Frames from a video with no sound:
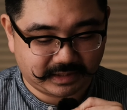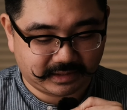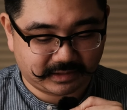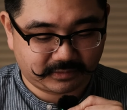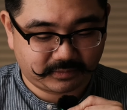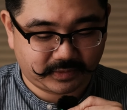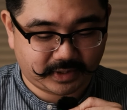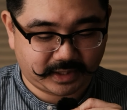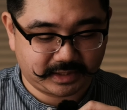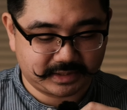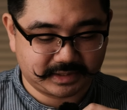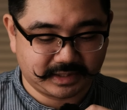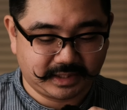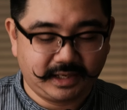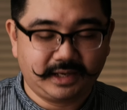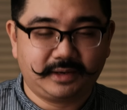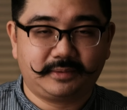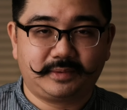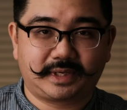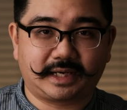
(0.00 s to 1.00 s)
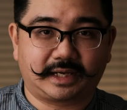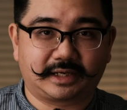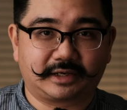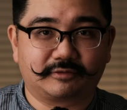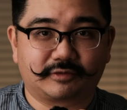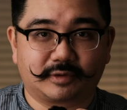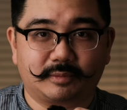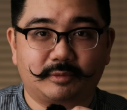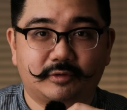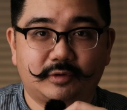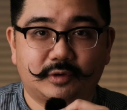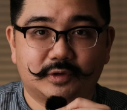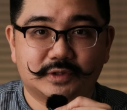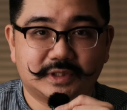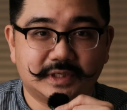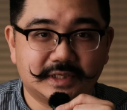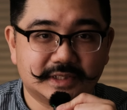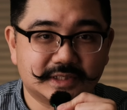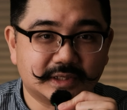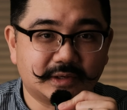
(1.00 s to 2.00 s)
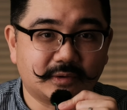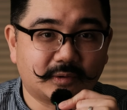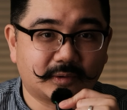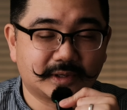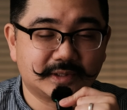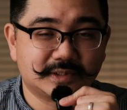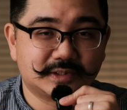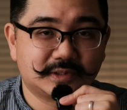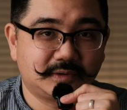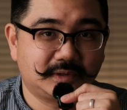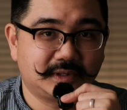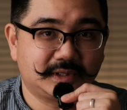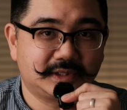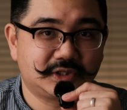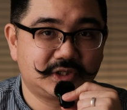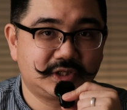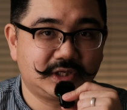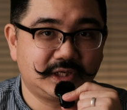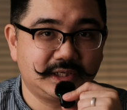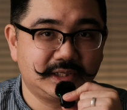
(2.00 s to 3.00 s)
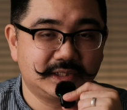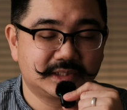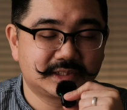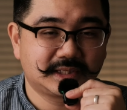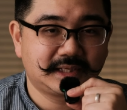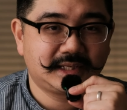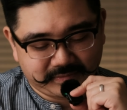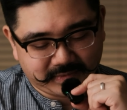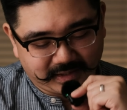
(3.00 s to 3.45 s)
Otherwise, we can confirm, of course, it is a Gorgonzola cheese.